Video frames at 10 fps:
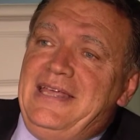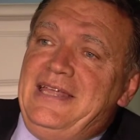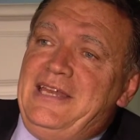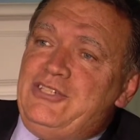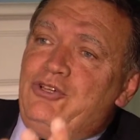
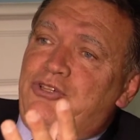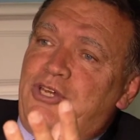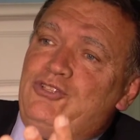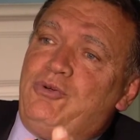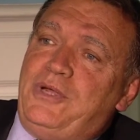en esos
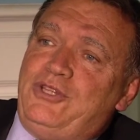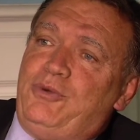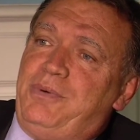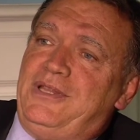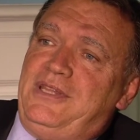3 o
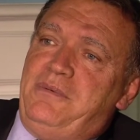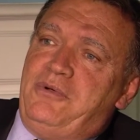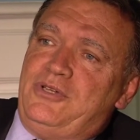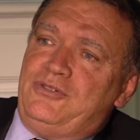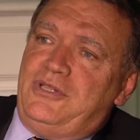4
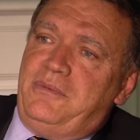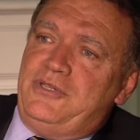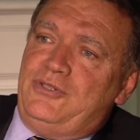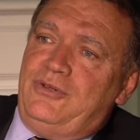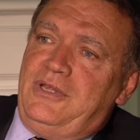objetivos que yo te
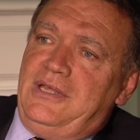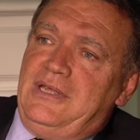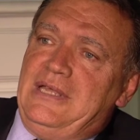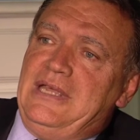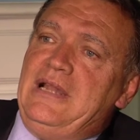mencioné,
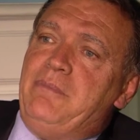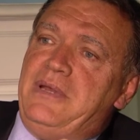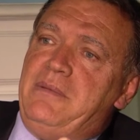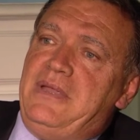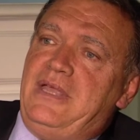el
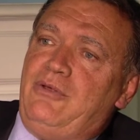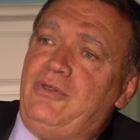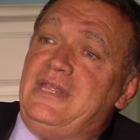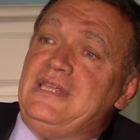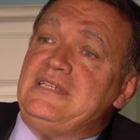
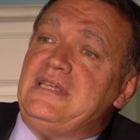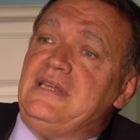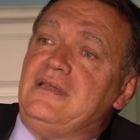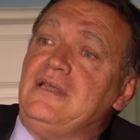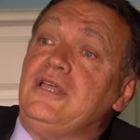primero de
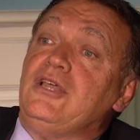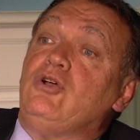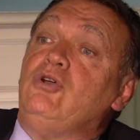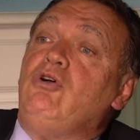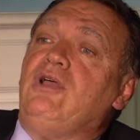decir, we
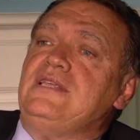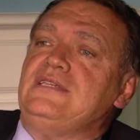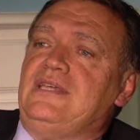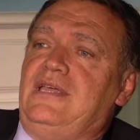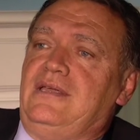have
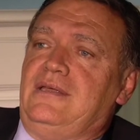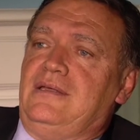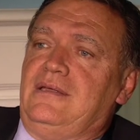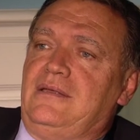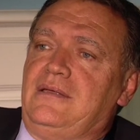important common
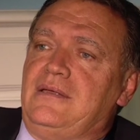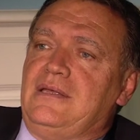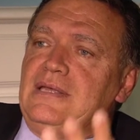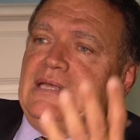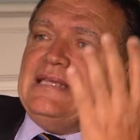goals.
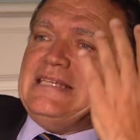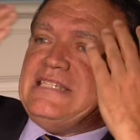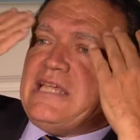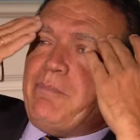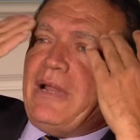
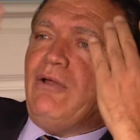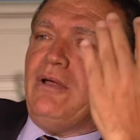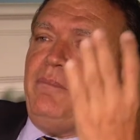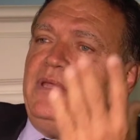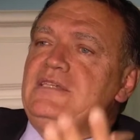The most
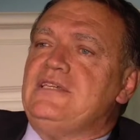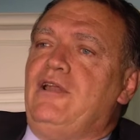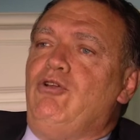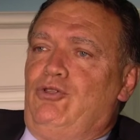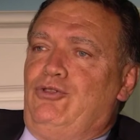important,
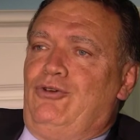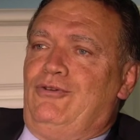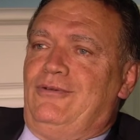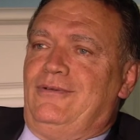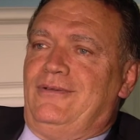to
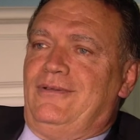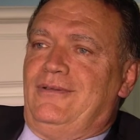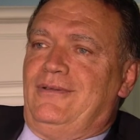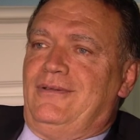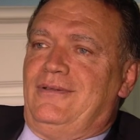get to know
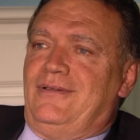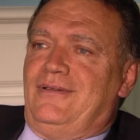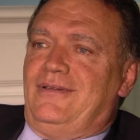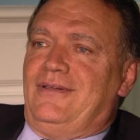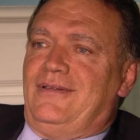each other
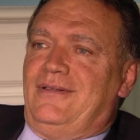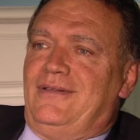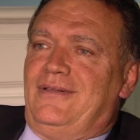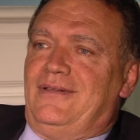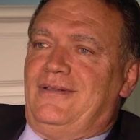and listen
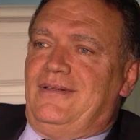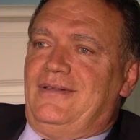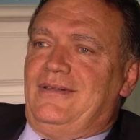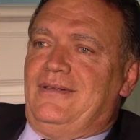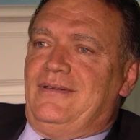to what
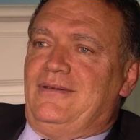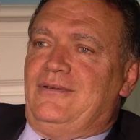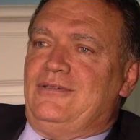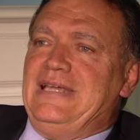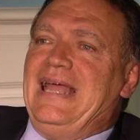each other has
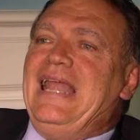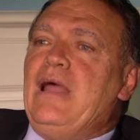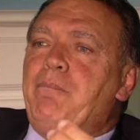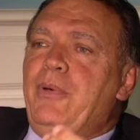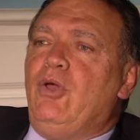to say.
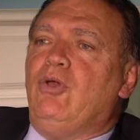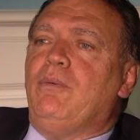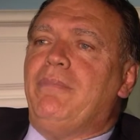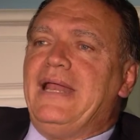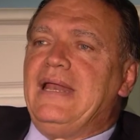
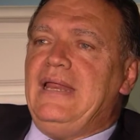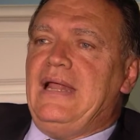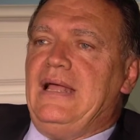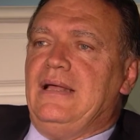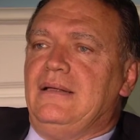
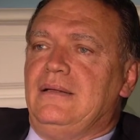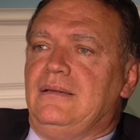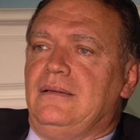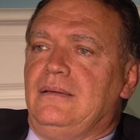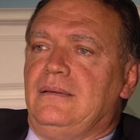The biggest
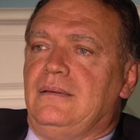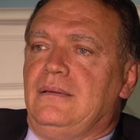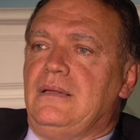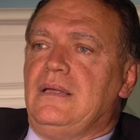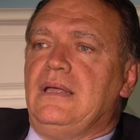
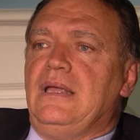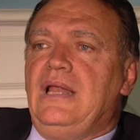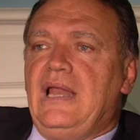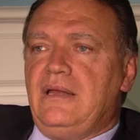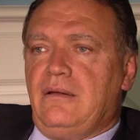obstacle for
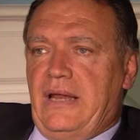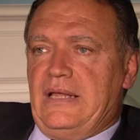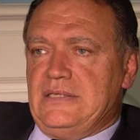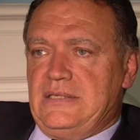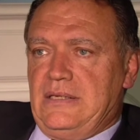development
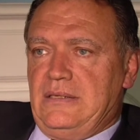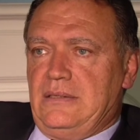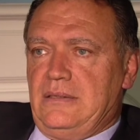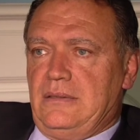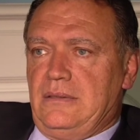is
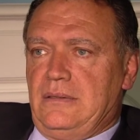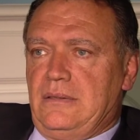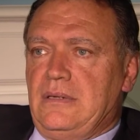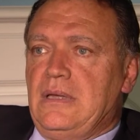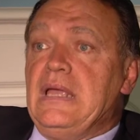ignorance.
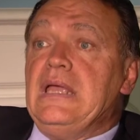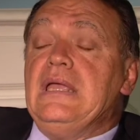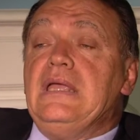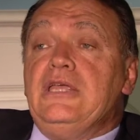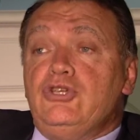
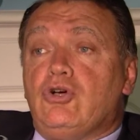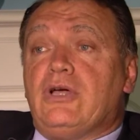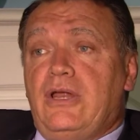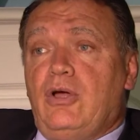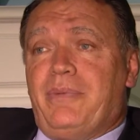I
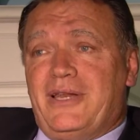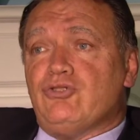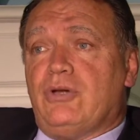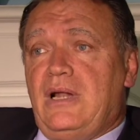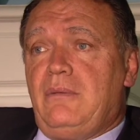think it would be
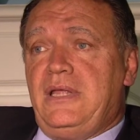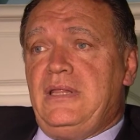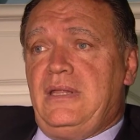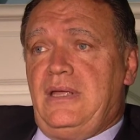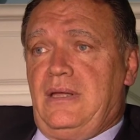good for
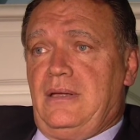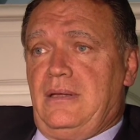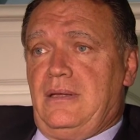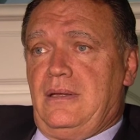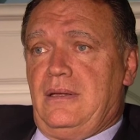you
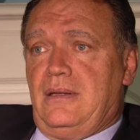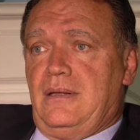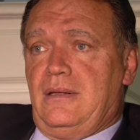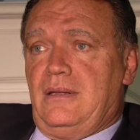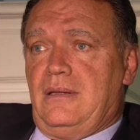Europeans to
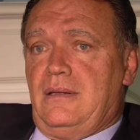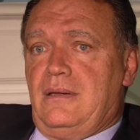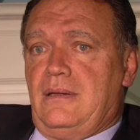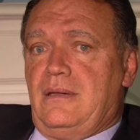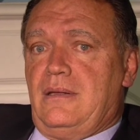have such
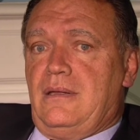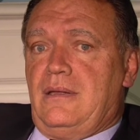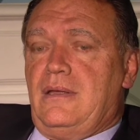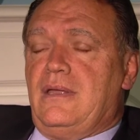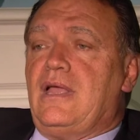
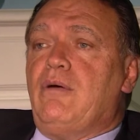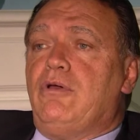conversations.